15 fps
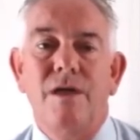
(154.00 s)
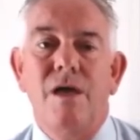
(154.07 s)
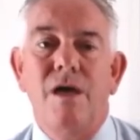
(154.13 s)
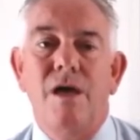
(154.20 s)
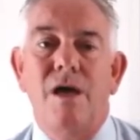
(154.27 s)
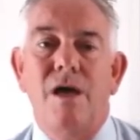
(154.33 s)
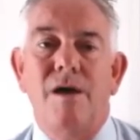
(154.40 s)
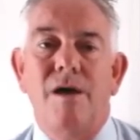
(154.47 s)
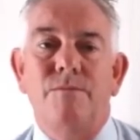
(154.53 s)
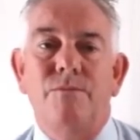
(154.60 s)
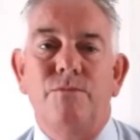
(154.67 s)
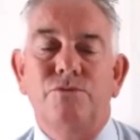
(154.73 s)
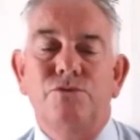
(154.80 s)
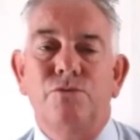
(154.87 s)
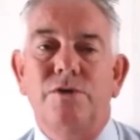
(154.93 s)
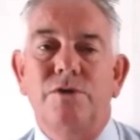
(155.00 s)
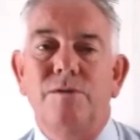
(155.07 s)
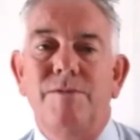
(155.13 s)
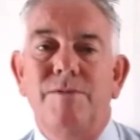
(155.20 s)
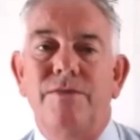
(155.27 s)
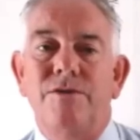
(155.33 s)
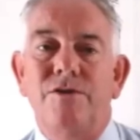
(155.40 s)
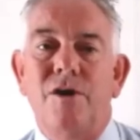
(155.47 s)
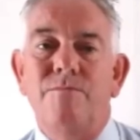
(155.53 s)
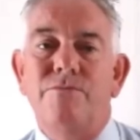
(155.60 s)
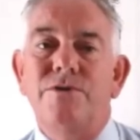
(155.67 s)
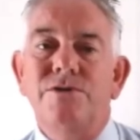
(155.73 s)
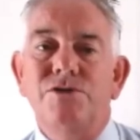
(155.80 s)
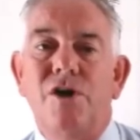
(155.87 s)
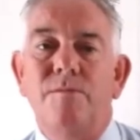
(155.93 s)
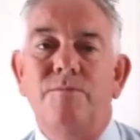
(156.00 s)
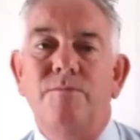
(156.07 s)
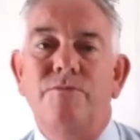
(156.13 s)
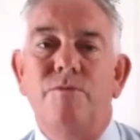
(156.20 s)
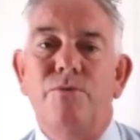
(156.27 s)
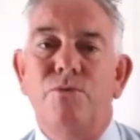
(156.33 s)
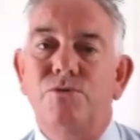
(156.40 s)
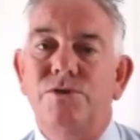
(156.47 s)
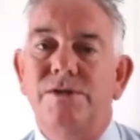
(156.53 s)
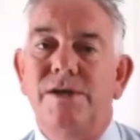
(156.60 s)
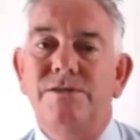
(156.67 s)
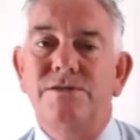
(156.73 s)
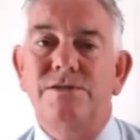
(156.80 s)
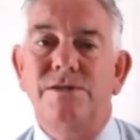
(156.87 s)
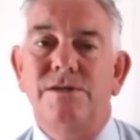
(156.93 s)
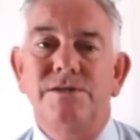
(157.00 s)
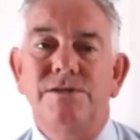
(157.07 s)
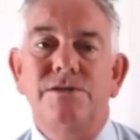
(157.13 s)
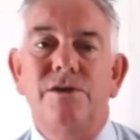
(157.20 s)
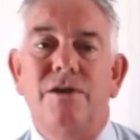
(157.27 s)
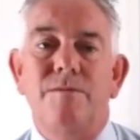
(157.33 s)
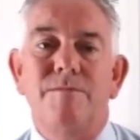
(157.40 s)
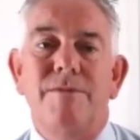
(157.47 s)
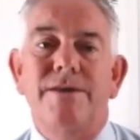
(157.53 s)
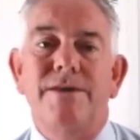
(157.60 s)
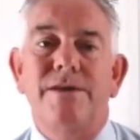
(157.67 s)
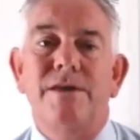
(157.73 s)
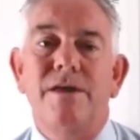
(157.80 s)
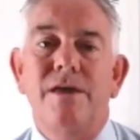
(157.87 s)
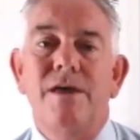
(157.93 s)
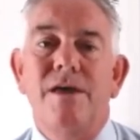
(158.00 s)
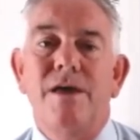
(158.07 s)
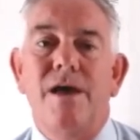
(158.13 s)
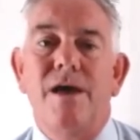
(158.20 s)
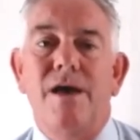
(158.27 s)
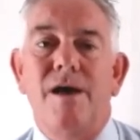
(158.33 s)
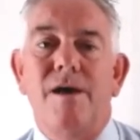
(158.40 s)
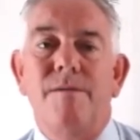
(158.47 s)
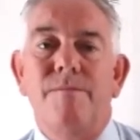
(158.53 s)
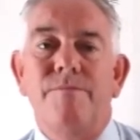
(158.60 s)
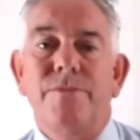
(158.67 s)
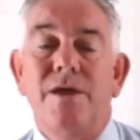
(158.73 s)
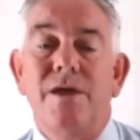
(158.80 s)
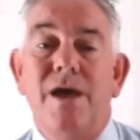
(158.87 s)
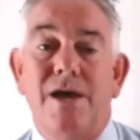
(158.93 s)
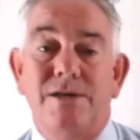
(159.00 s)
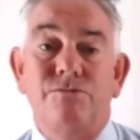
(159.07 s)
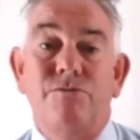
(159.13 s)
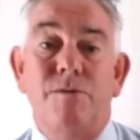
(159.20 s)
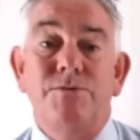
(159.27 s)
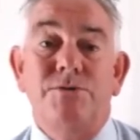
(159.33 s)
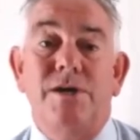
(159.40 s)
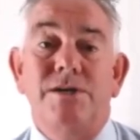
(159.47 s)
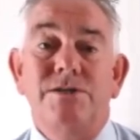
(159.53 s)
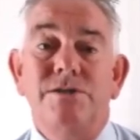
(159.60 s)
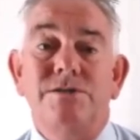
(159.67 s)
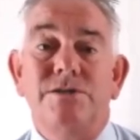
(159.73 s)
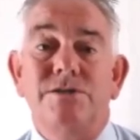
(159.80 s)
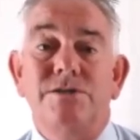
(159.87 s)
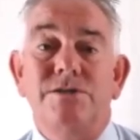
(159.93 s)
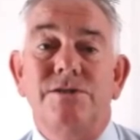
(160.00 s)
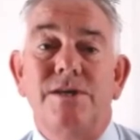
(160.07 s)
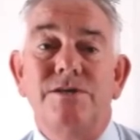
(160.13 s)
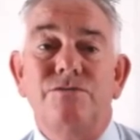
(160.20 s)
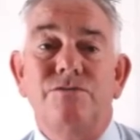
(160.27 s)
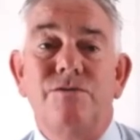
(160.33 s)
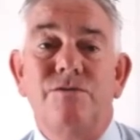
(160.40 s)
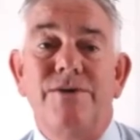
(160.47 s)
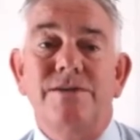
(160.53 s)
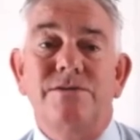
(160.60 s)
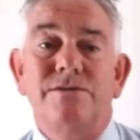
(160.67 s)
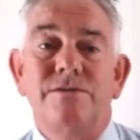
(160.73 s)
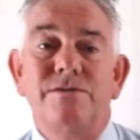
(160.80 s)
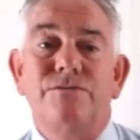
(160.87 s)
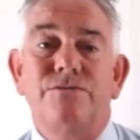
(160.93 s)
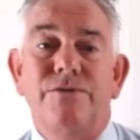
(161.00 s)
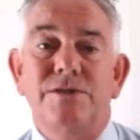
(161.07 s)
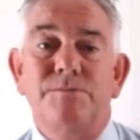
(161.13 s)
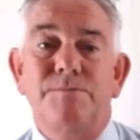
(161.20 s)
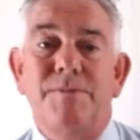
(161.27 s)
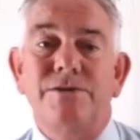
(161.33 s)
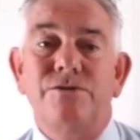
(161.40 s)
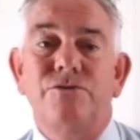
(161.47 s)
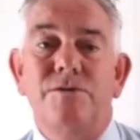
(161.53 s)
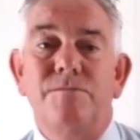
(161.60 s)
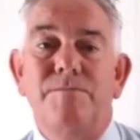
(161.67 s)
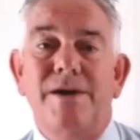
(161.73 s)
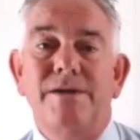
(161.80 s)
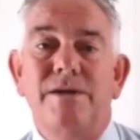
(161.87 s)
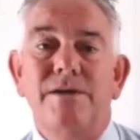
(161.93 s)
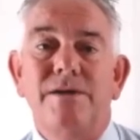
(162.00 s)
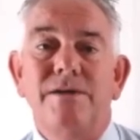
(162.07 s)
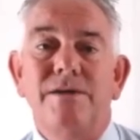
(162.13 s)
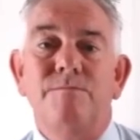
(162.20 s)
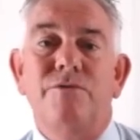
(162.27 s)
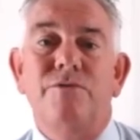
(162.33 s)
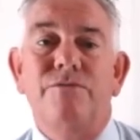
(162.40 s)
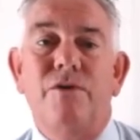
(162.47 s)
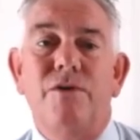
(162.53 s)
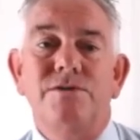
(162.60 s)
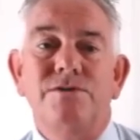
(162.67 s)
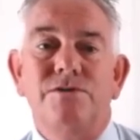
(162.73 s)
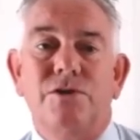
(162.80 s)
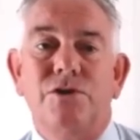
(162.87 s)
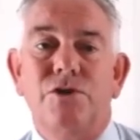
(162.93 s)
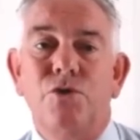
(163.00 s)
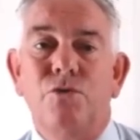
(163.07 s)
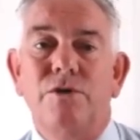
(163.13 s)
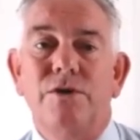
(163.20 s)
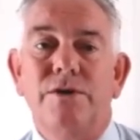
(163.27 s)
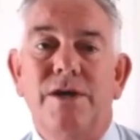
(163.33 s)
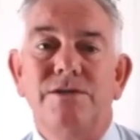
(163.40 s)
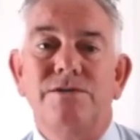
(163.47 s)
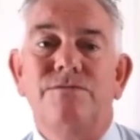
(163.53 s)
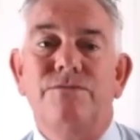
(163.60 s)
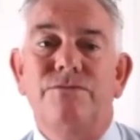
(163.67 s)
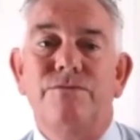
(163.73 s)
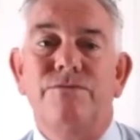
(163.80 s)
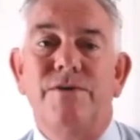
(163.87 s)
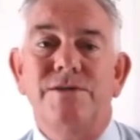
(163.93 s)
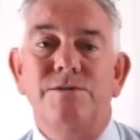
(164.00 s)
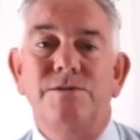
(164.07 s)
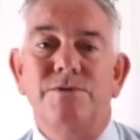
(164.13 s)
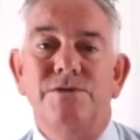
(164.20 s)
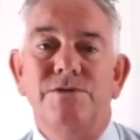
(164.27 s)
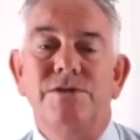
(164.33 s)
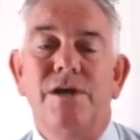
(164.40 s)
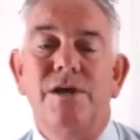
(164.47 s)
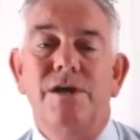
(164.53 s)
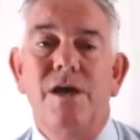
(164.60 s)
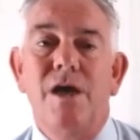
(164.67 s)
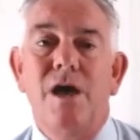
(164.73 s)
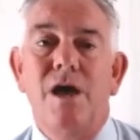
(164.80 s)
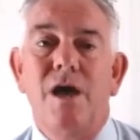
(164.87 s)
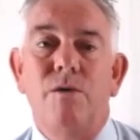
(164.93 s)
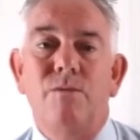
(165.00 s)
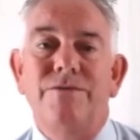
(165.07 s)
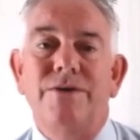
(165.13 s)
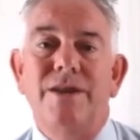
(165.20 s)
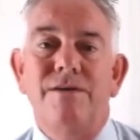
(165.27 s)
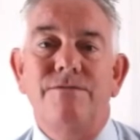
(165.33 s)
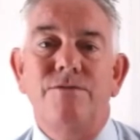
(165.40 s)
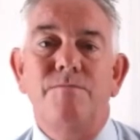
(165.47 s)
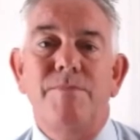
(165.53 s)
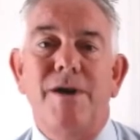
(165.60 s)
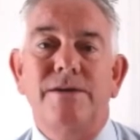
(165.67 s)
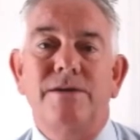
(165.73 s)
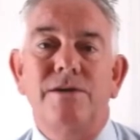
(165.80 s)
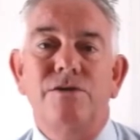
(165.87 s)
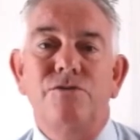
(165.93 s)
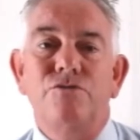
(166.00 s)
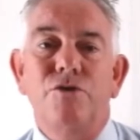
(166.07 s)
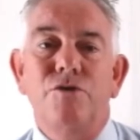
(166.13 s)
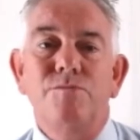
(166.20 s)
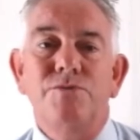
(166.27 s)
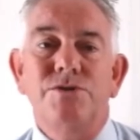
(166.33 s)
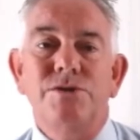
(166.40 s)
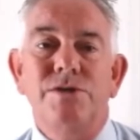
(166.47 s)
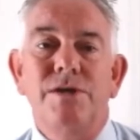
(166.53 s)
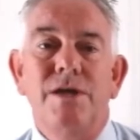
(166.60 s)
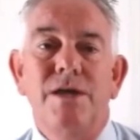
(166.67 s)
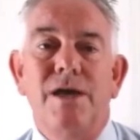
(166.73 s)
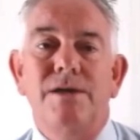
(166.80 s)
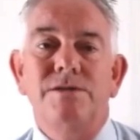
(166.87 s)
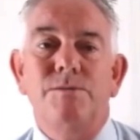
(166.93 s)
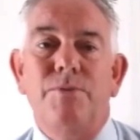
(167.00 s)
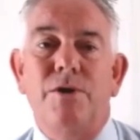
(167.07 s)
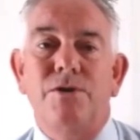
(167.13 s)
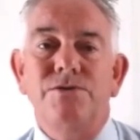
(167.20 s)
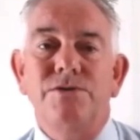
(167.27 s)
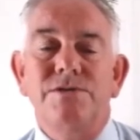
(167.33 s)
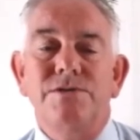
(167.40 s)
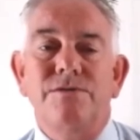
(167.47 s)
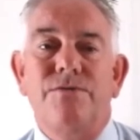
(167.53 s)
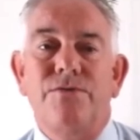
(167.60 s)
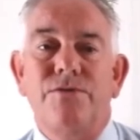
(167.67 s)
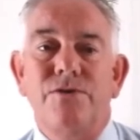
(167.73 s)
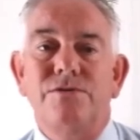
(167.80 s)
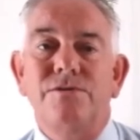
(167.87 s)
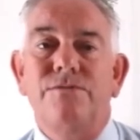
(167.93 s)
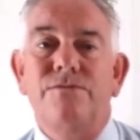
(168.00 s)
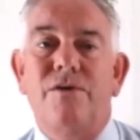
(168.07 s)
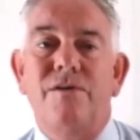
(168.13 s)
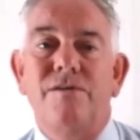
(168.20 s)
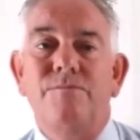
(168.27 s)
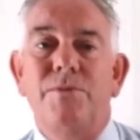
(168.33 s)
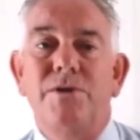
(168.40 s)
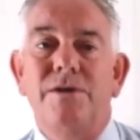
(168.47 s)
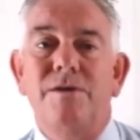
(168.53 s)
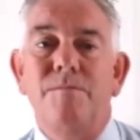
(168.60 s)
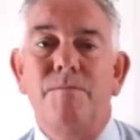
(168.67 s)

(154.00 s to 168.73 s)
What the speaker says: Talking about the number and type of reporting entities, the Isle of Man has a reputation as a centre of excellence for expatriate banking and provides a secure location for investments, with 11 banking groups and deposits of £35 billion.